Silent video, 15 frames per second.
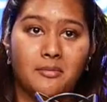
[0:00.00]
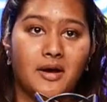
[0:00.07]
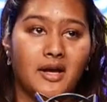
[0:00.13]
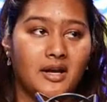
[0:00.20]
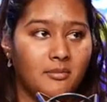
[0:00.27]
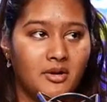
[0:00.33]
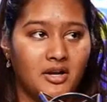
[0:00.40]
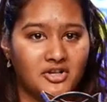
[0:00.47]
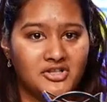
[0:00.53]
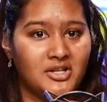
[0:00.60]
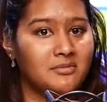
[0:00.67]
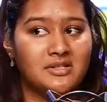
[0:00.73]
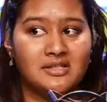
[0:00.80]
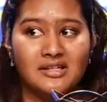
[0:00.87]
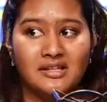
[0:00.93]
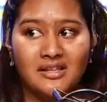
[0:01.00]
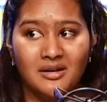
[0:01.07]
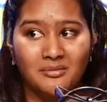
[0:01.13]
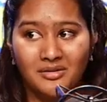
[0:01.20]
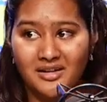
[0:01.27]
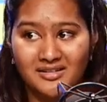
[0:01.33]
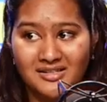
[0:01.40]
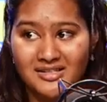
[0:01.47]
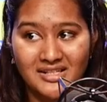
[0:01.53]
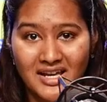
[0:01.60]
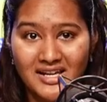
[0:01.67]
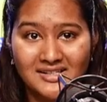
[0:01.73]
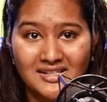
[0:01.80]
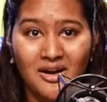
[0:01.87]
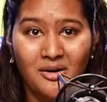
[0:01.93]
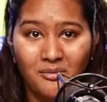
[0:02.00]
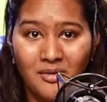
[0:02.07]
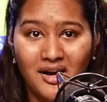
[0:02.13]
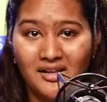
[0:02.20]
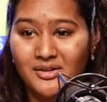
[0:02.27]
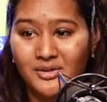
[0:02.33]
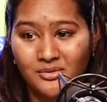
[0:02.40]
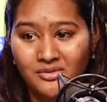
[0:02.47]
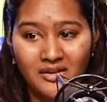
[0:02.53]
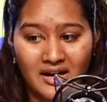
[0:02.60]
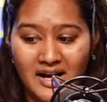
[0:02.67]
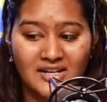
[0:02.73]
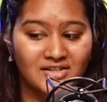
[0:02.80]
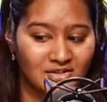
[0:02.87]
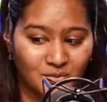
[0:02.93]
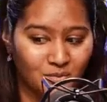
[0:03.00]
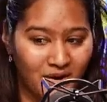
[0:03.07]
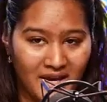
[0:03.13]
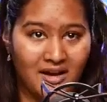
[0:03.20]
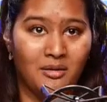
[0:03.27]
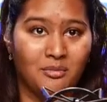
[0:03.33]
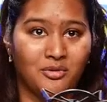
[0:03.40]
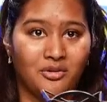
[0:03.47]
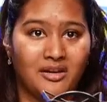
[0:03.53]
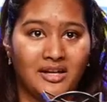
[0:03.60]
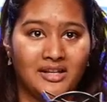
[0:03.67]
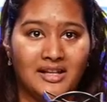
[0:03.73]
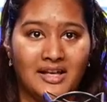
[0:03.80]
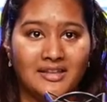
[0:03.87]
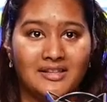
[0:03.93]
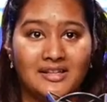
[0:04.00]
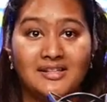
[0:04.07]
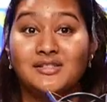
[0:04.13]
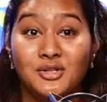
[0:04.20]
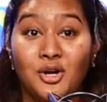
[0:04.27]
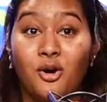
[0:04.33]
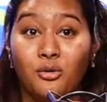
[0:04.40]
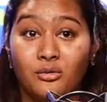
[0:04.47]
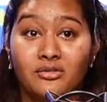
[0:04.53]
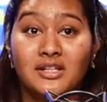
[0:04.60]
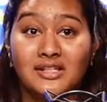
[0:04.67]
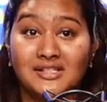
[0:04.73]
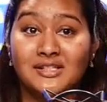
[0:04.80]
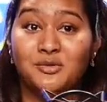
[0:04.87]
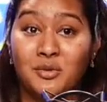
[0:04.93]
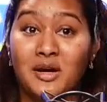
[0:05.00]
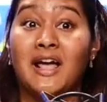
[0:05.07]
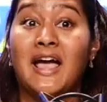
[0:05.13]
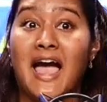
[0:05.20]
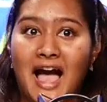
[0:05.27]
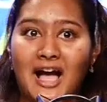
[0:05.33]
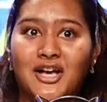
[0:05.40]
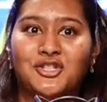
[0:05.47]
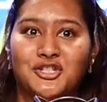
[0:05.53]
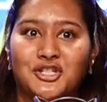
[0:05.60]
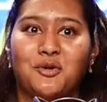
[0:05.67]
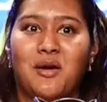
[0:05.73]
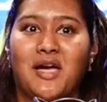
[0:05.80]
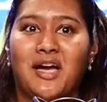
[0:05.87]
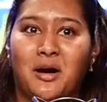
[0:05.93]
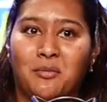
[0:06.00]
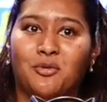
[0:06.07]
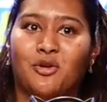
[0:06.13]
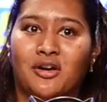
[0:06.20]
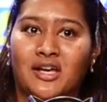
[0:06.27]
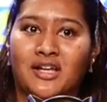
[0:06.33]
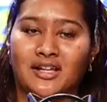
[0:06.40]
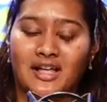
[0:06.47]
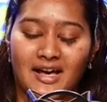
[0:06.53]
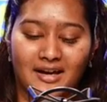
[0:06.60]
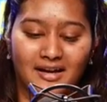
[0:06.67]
And I'm not ashamed to say that because it takes a while. You think I just wake up looking like this? No, this is what I actually wake up looking like.